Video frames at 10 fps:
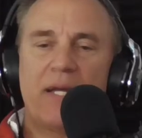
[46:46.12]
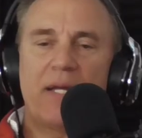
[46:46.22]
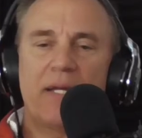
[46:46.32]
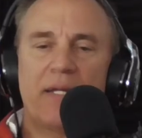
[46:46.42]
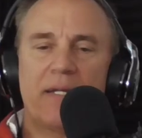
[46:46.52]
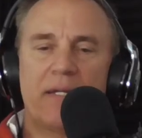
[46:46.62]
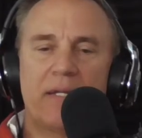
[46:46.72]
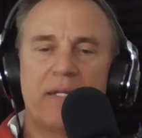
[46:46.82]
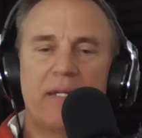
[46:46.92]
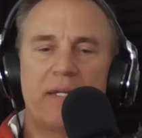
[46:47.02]
uh,
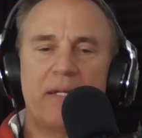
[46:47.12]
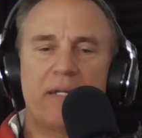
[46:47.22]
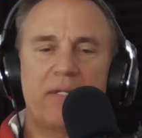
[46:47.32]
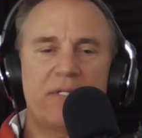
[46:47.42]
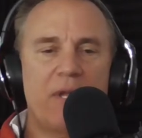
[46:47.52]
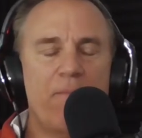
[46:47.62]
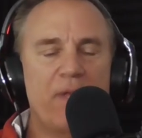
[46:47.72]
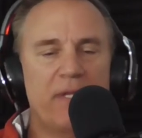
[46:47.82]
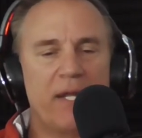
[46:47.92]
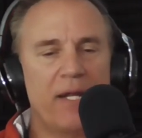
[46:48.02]
it's
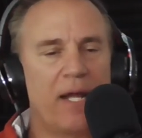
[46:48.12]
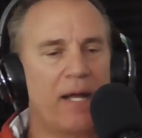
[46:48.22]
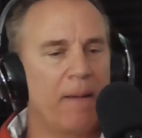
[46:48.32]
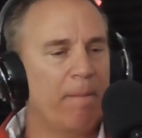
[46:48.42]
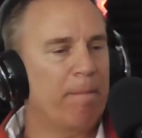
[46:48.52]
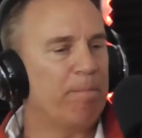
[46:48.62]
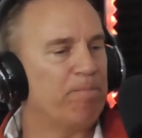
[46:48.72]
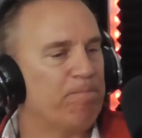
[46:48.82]
something that um,